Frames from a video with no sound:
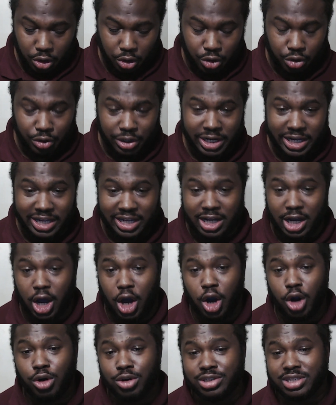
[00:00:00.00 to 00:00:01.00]
Greg
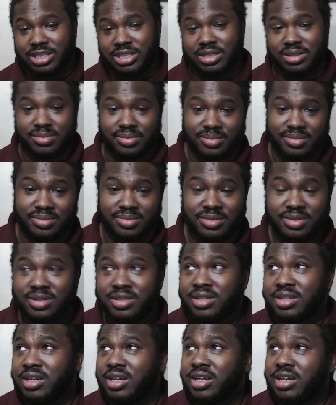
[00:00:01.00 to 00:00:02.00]
Olsen,
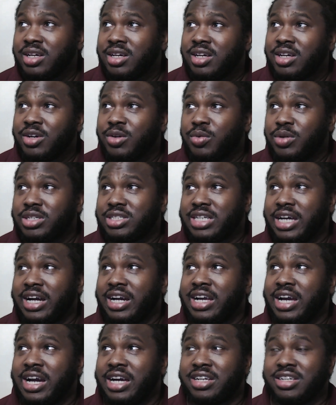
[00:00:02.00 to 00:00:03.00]
which I
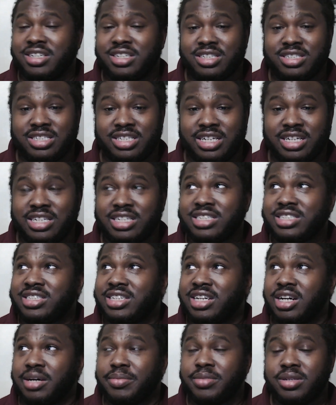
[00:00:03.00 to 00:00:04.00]
kind of seen this
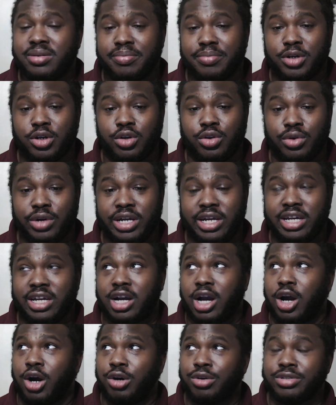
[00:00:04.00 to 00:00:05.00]
coming, but Greg
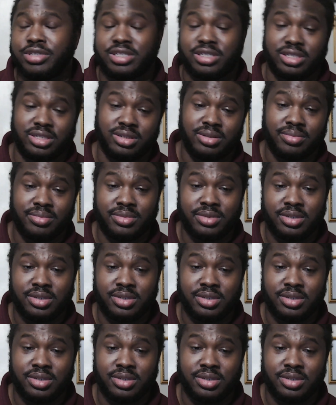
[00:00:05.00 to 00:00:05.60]
Olsen